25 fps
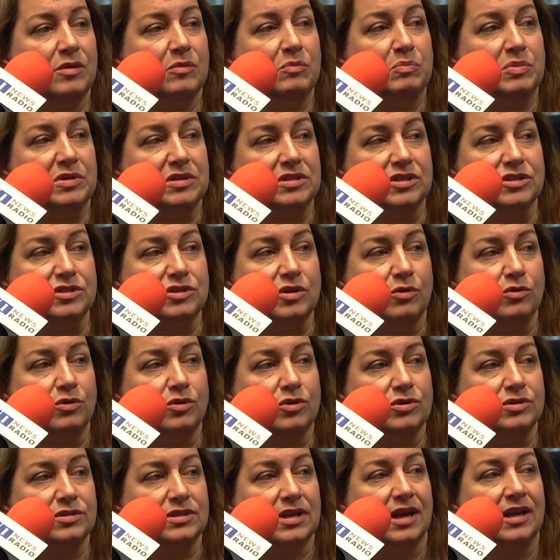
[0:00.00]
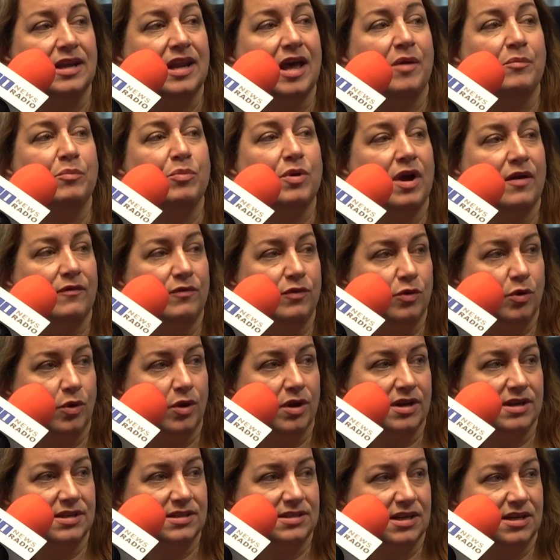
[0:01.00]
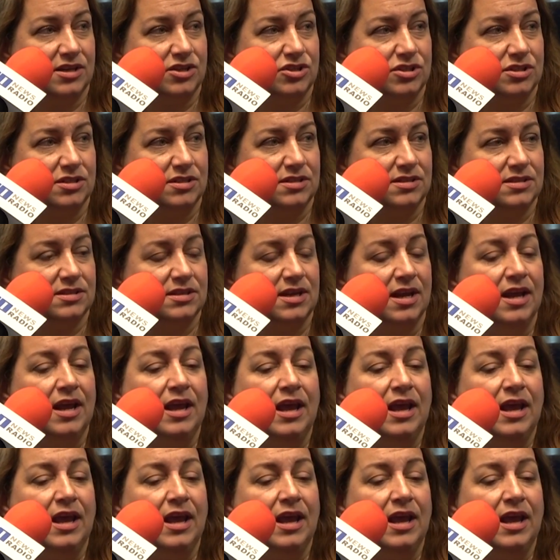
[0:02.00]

business owners, and nonprofit organizations,